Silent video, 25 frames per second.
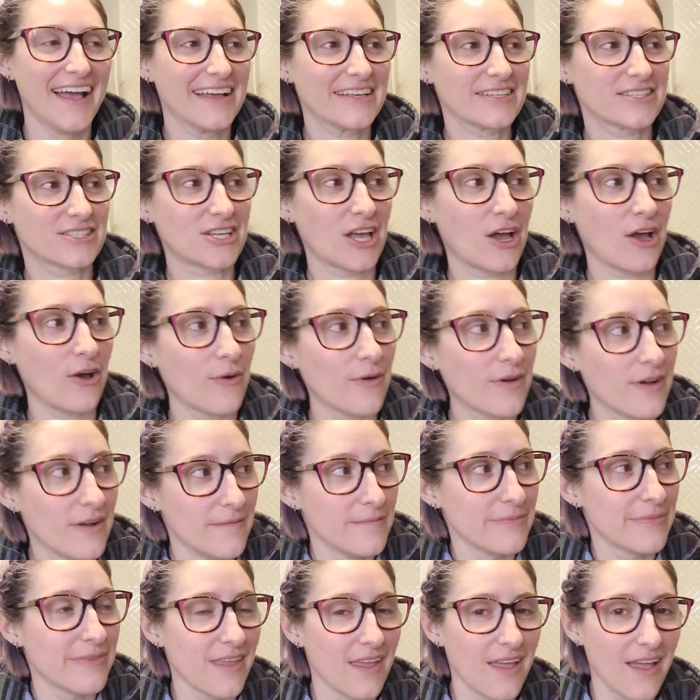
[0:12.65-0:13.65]
So,
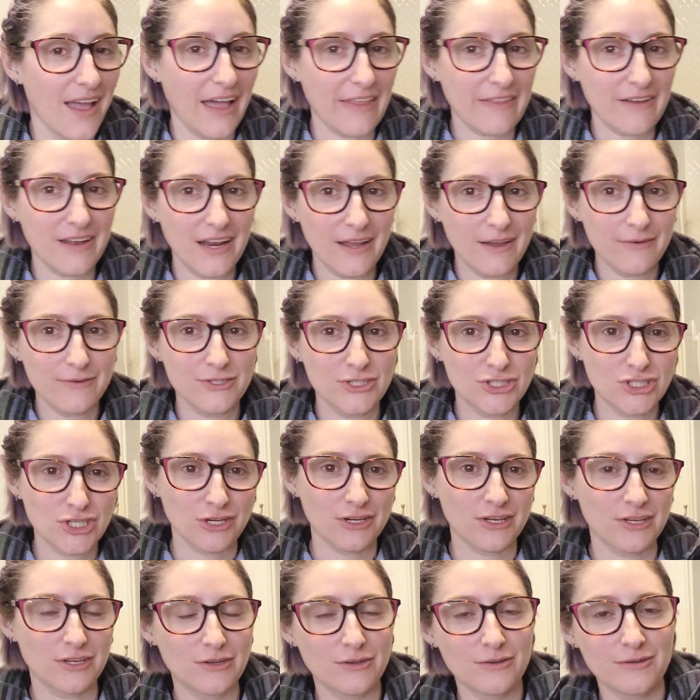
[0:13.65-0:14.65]
I thought I would
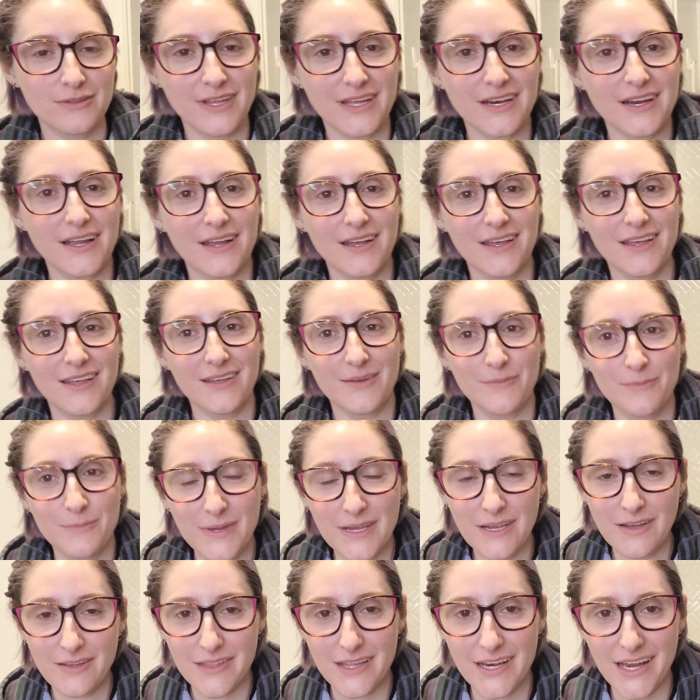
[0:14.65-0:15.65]
show you the uh,
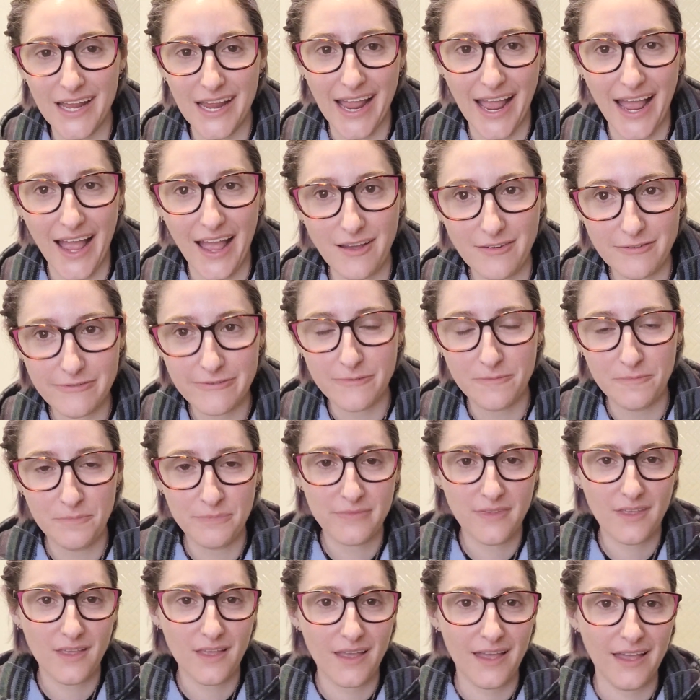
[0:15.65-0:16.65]
meal that I have
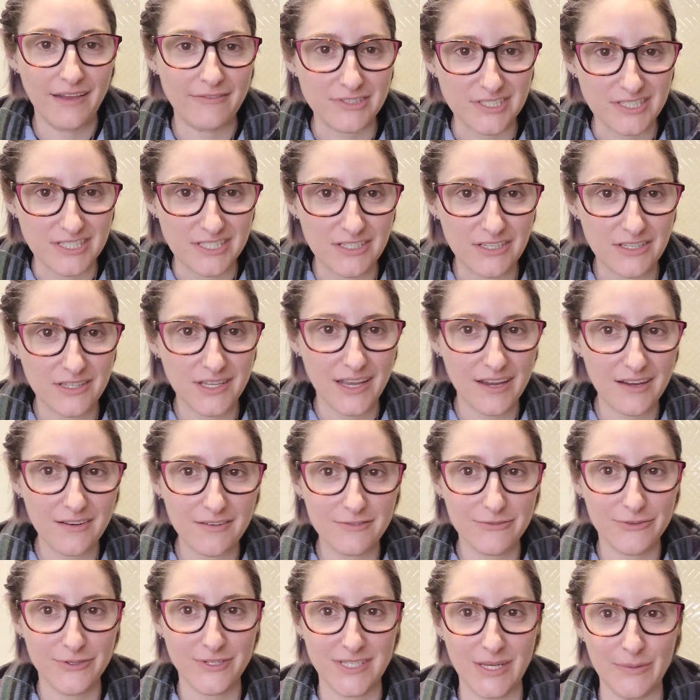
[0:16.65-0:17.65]
every single
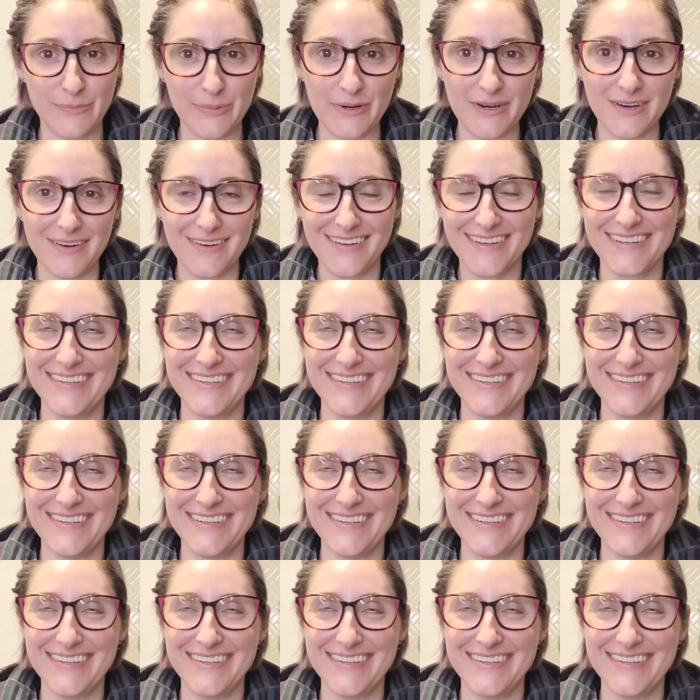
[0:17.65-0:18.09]
night for supper,